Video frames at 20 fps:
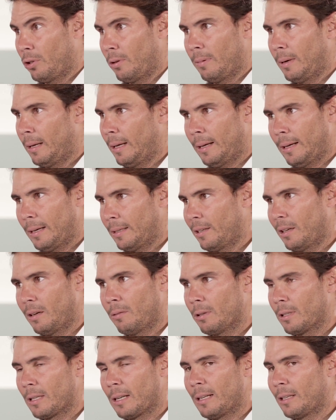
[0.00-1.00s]

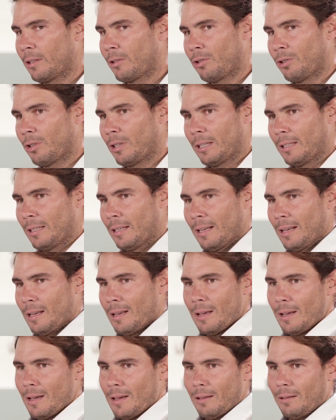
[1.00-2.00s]
have had
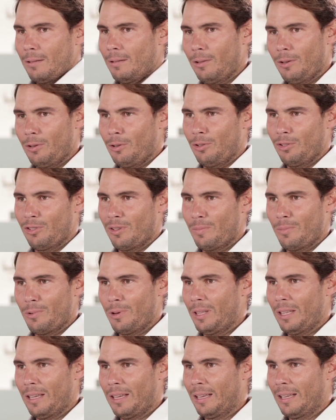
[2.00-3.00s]

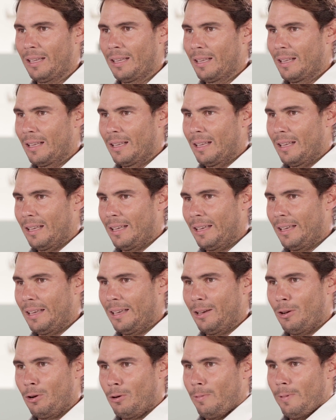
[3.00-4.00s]
success with this
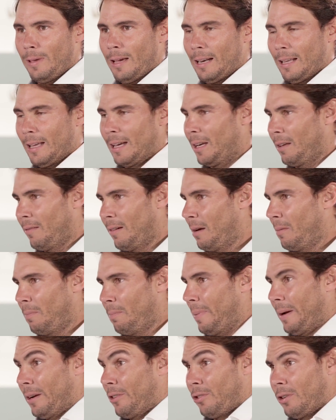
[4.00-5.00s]
situation, you
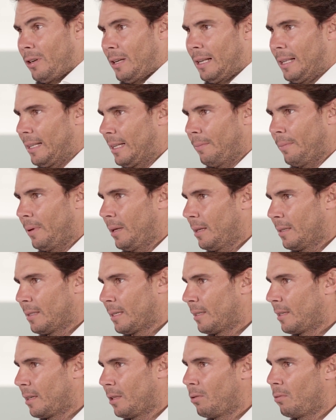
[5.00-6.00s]
can't really
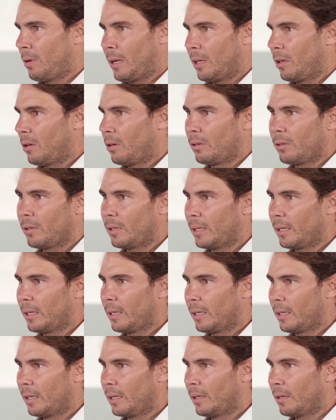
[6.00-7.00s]
ignore that at a
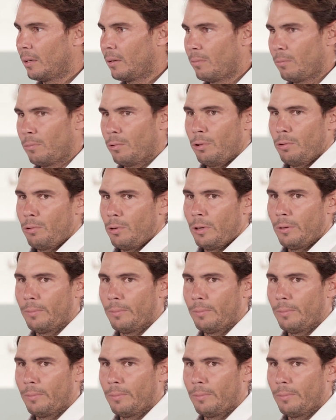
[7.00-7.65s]
personal level, it's